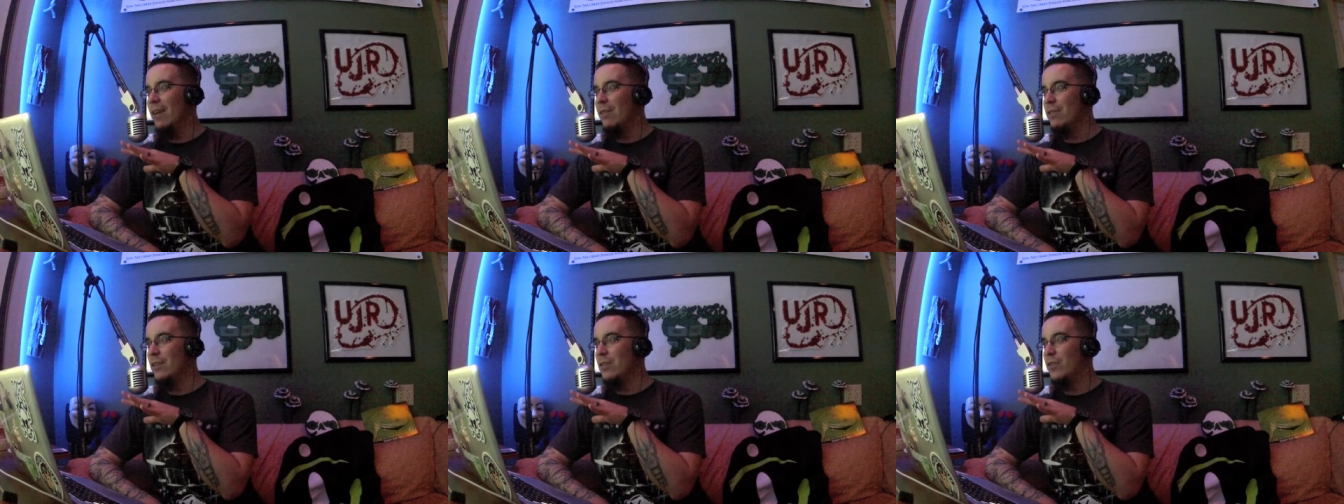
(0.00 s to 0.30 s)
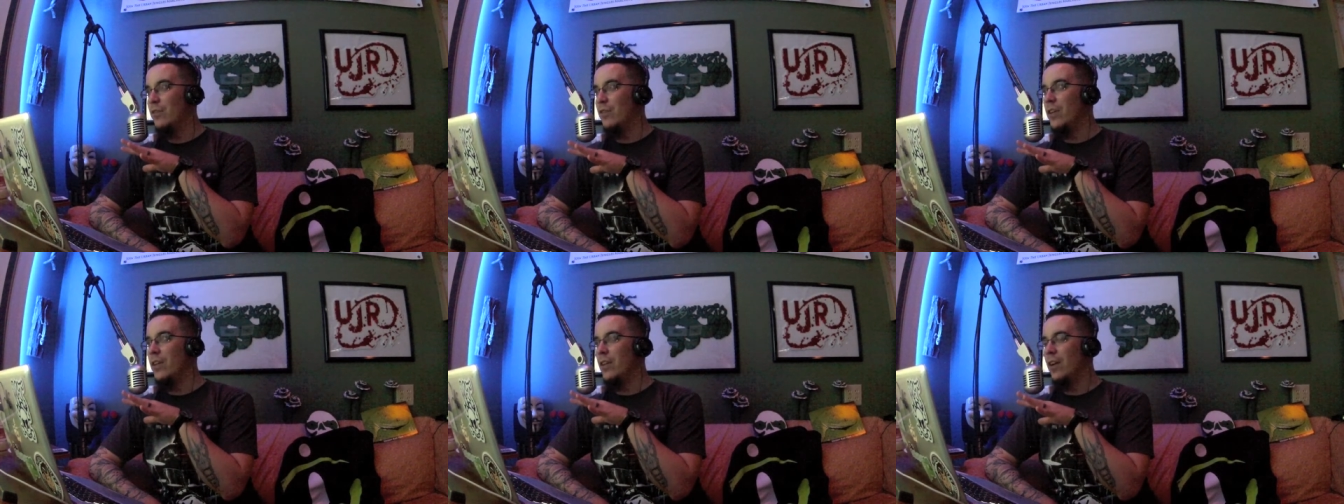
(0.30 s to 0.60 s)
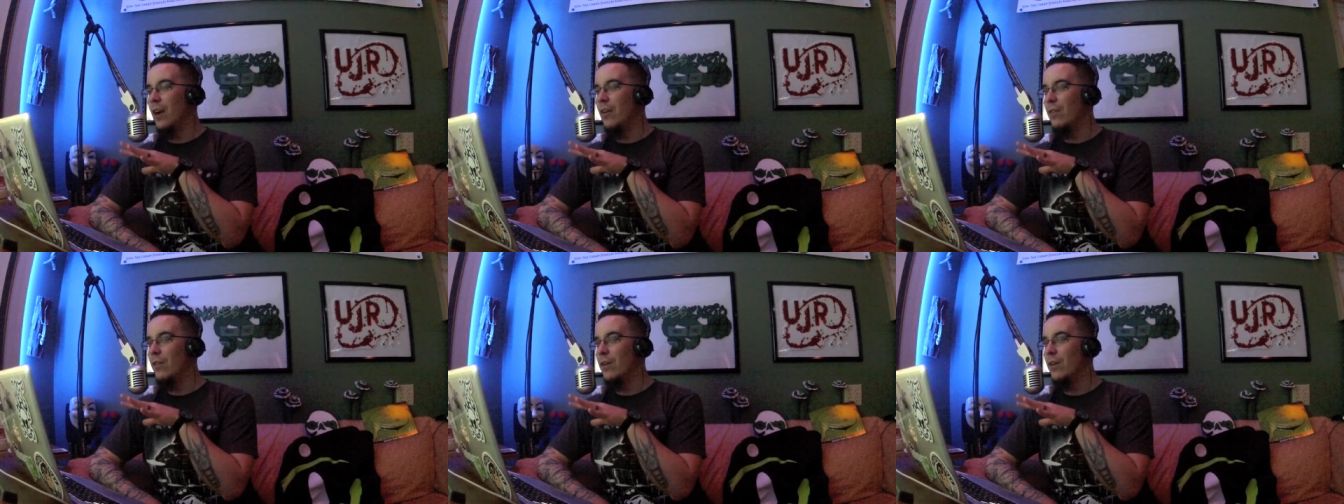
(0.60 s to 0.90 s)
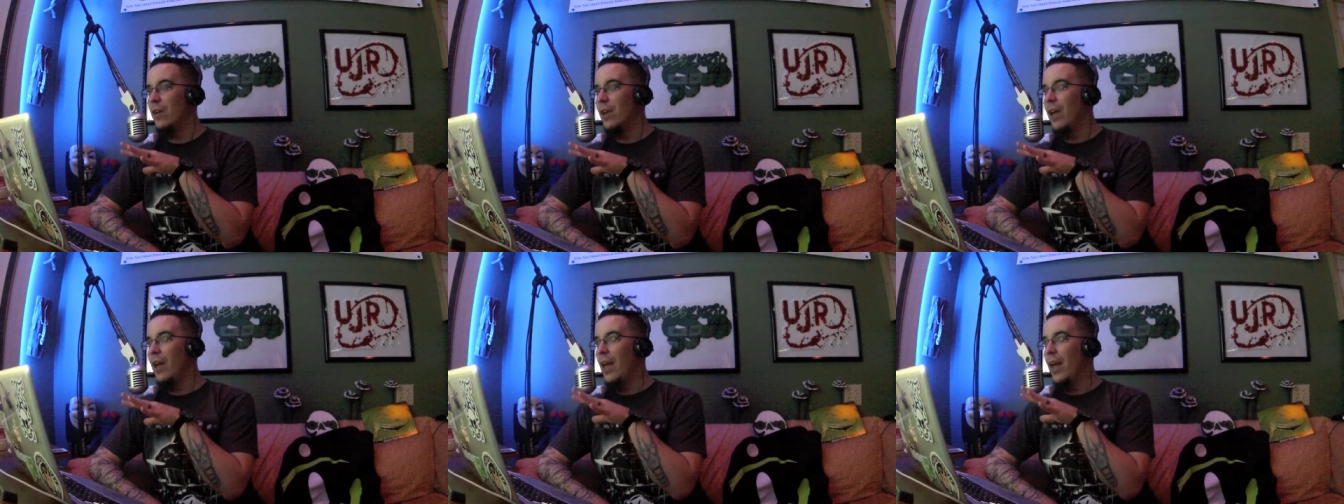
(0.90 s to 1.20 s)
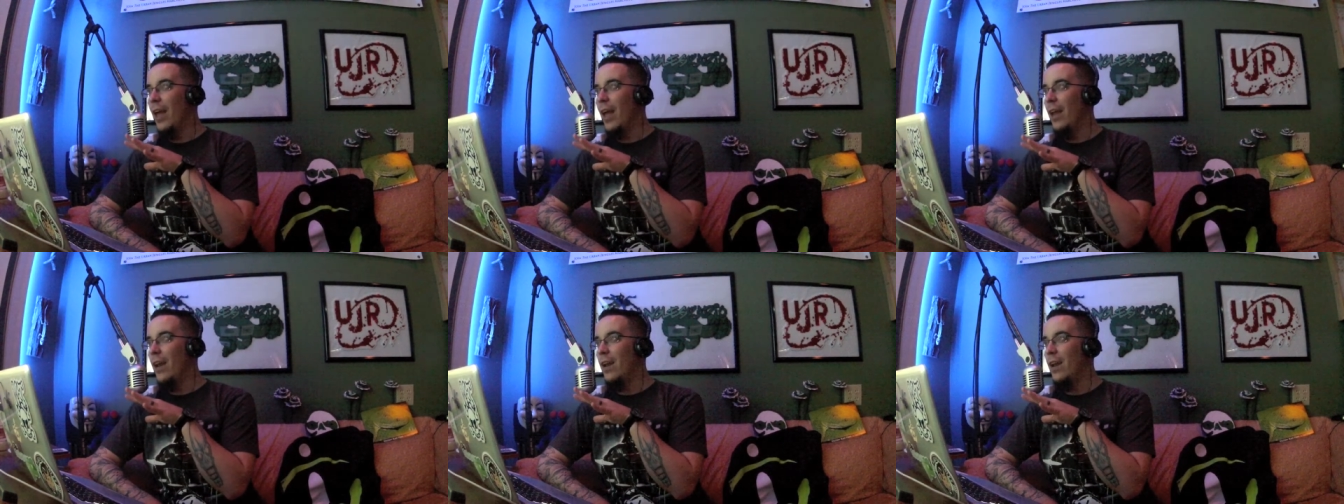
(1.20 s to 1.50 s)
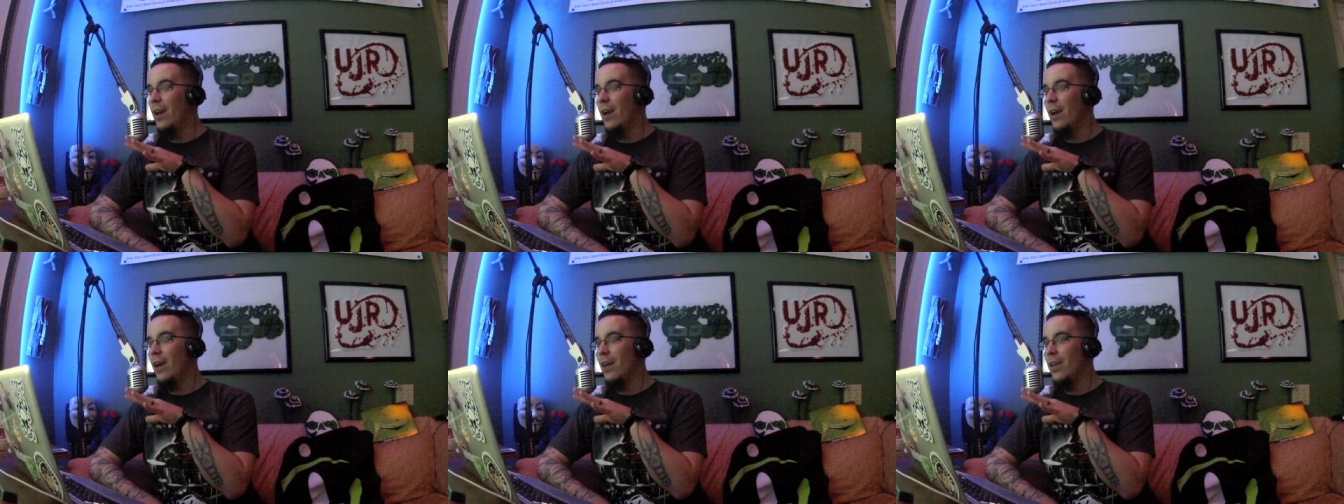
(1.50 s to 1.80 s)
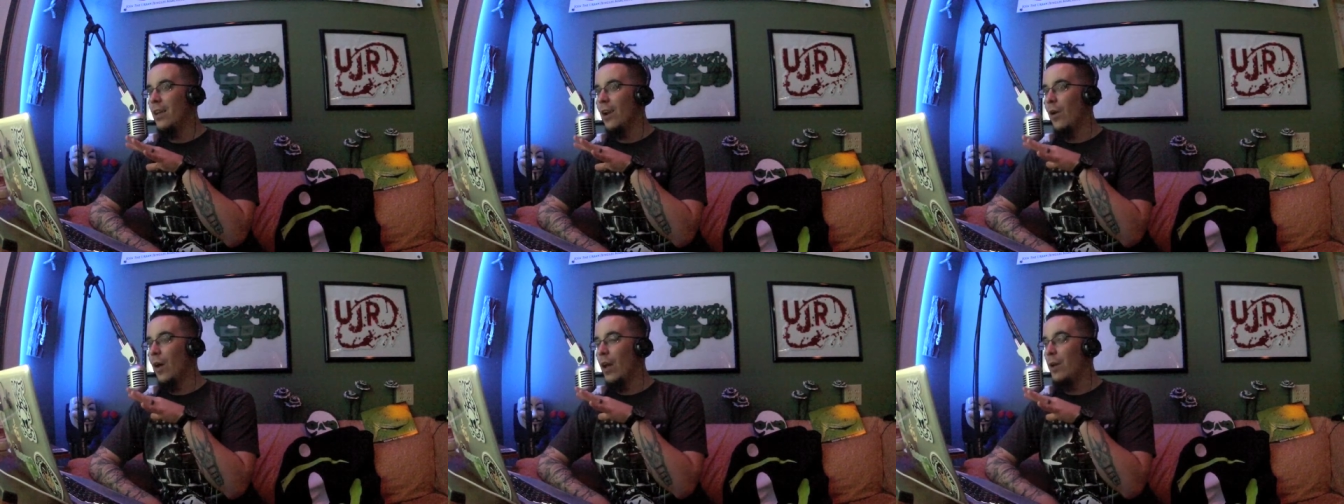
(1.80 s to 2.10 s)
have his feet covered. And,
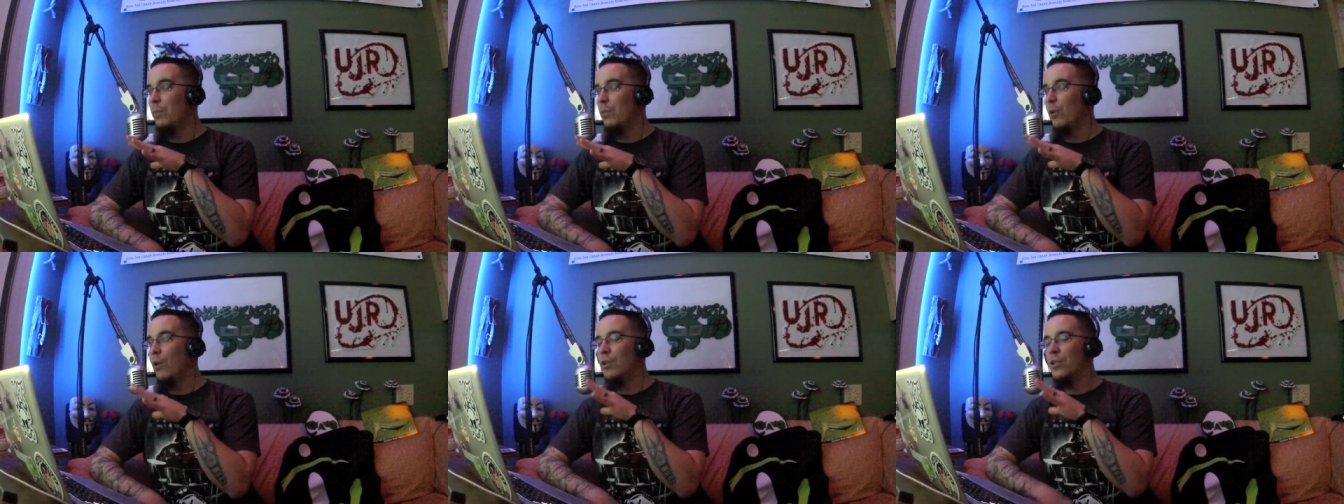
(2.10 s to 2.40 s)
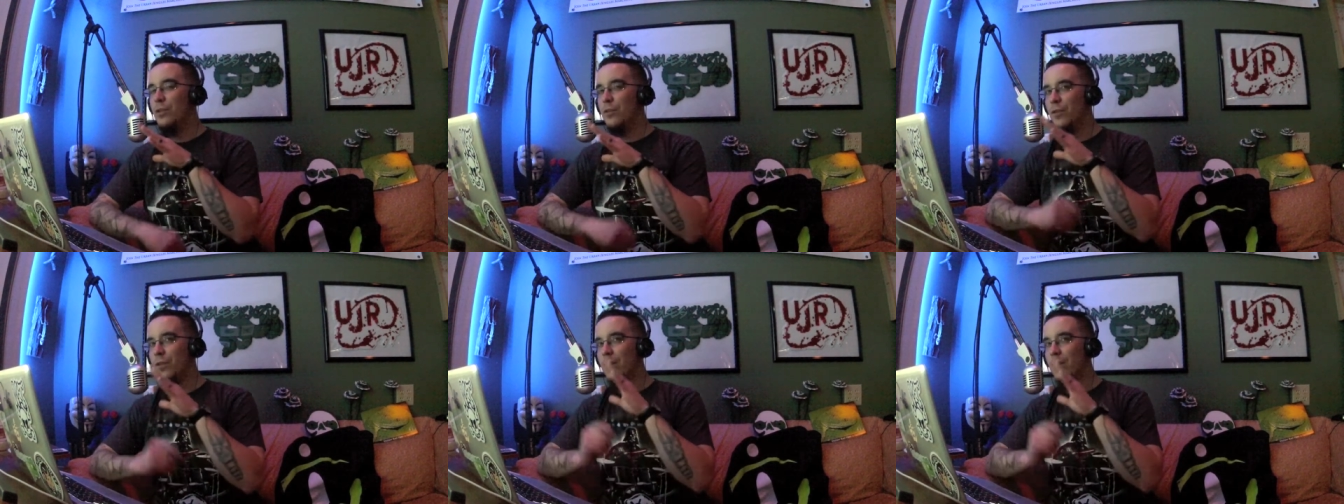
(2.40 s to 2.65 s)
I applaud you